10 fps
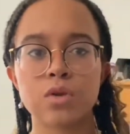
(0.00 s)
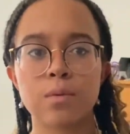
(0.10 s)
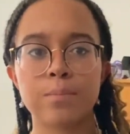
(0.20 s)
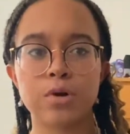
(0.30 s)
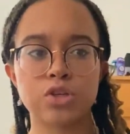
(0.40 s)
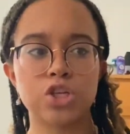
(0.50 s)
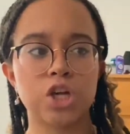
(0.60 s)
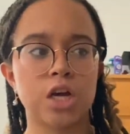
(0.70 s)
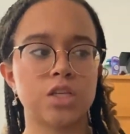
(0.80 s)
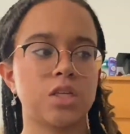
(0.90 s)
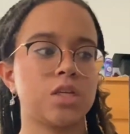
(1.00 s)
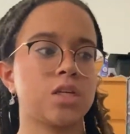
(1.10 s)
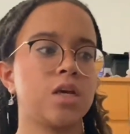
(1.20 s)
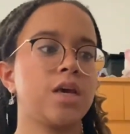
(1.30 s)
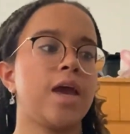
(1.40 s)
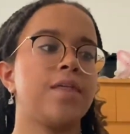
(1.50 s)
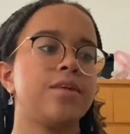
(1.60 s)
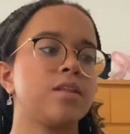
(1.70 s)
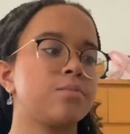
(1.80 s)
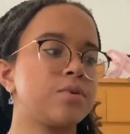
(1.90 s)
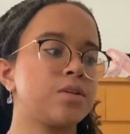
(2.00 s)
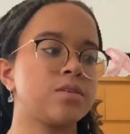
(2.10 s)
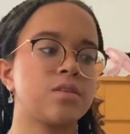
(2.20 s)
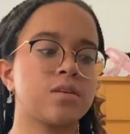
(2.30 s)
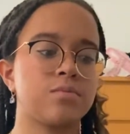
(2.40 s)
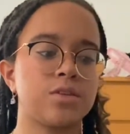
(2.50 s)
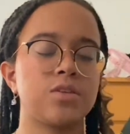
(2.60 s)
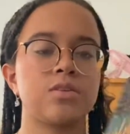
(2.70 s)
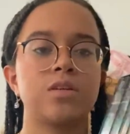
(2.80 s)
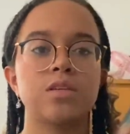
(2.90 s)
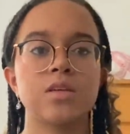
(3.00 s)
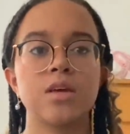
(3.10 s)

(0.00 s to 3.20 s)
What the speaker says: Percy Jackson and the Olympians, the complete series.